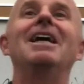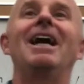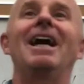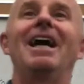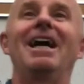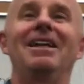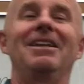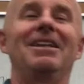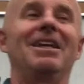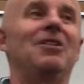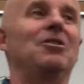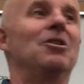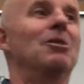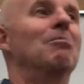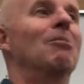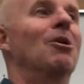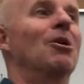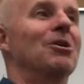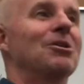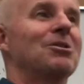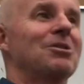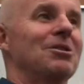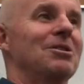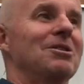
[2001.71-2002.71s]
and then the
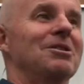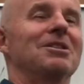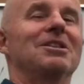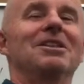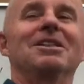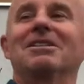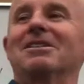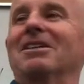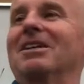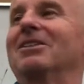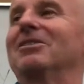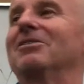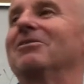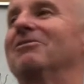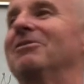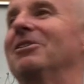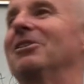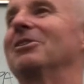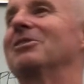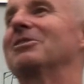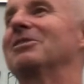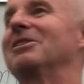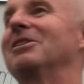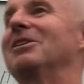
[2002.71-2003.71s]
Mercers and these other
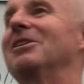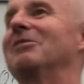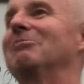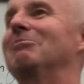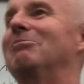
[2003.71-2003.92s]
folks,